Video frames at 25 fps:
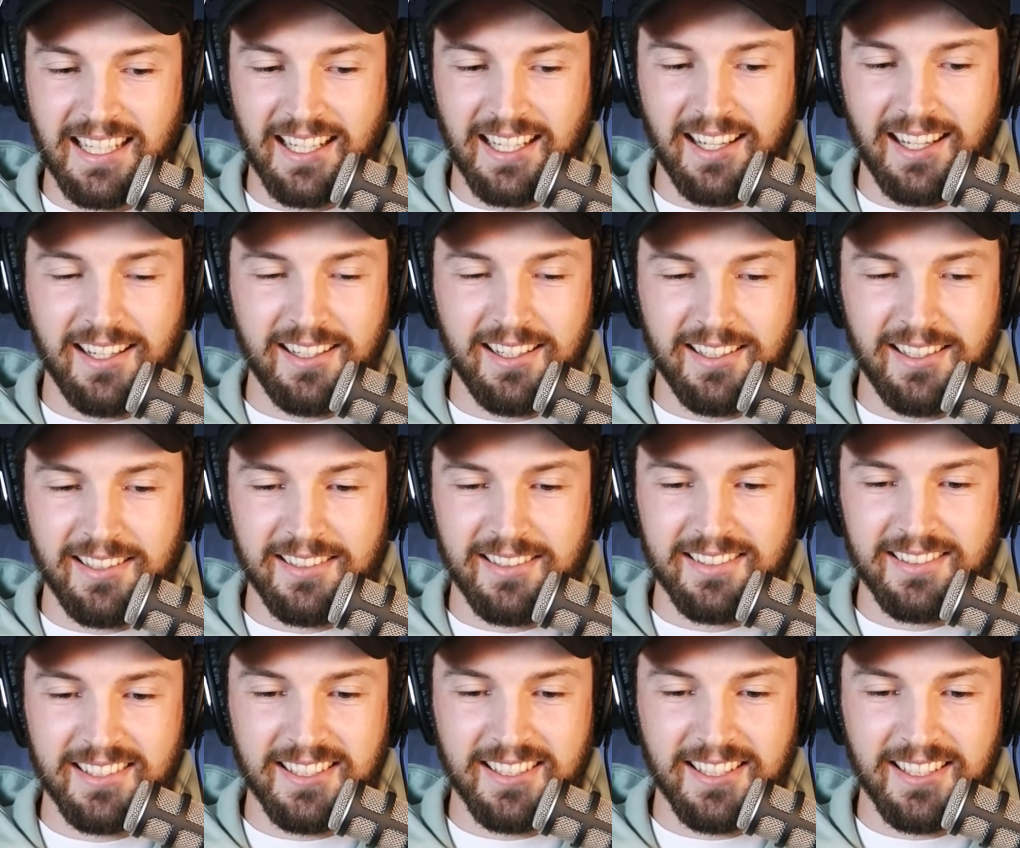
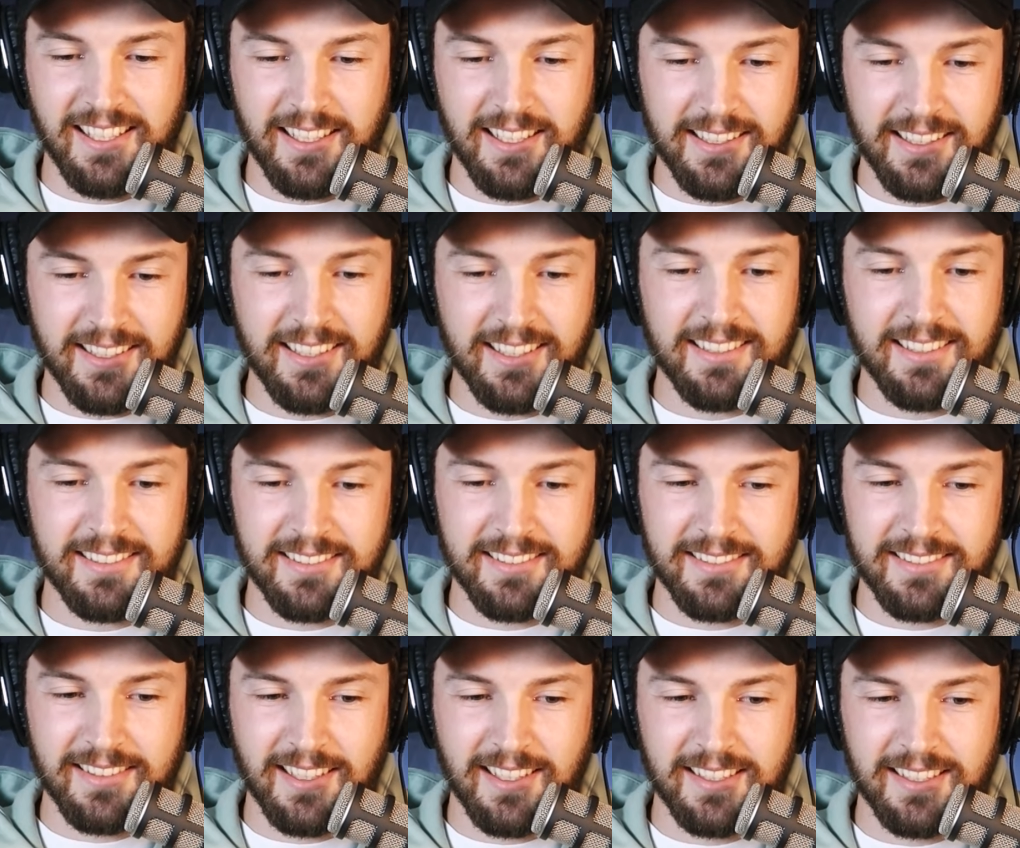Uh, yeah.
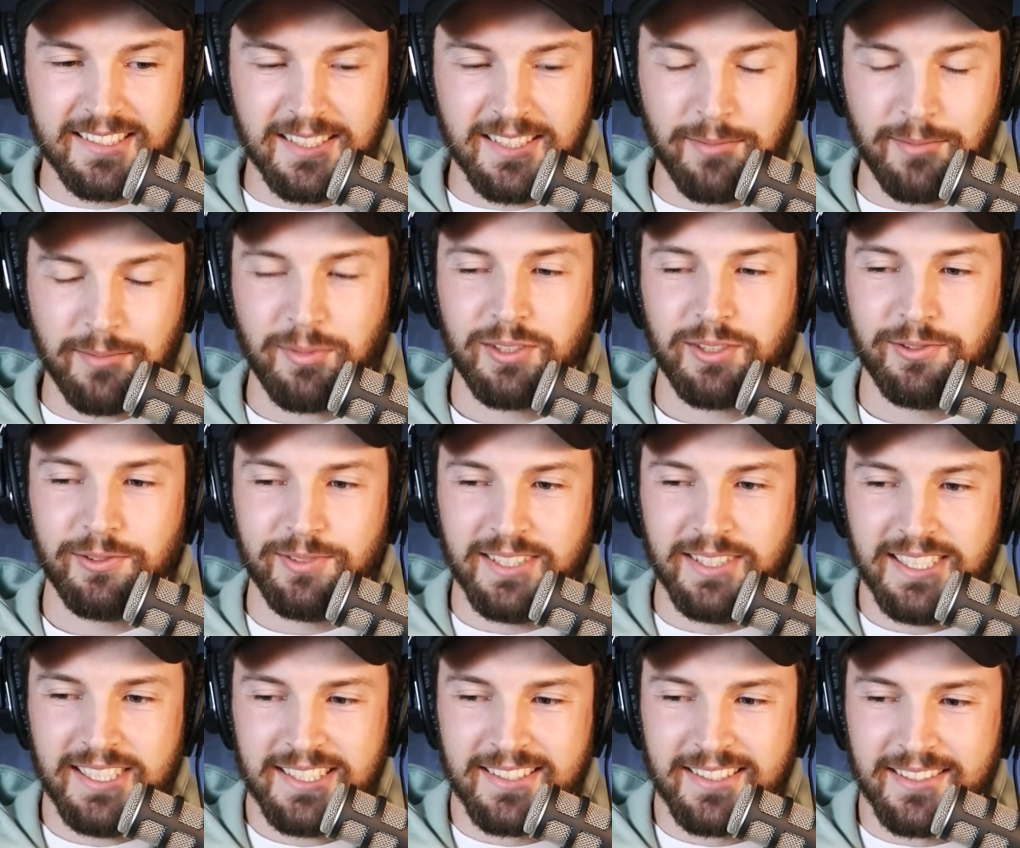As someone who
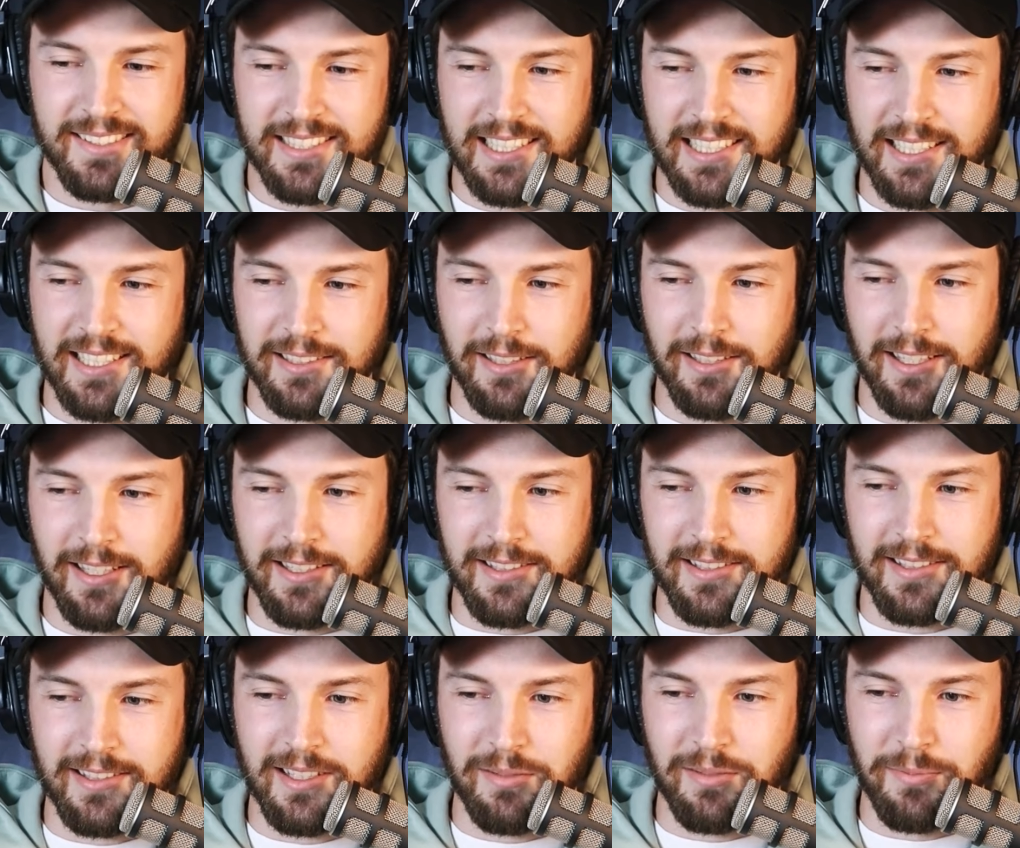needs a lot of
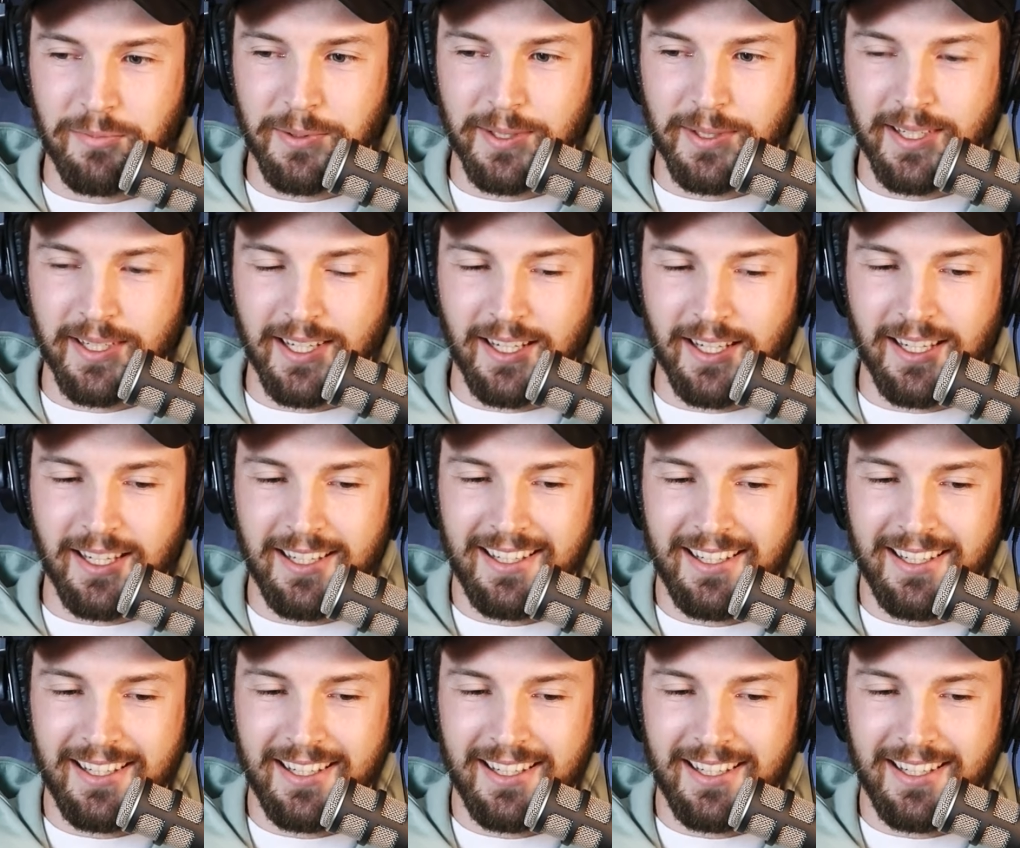sleep, uh,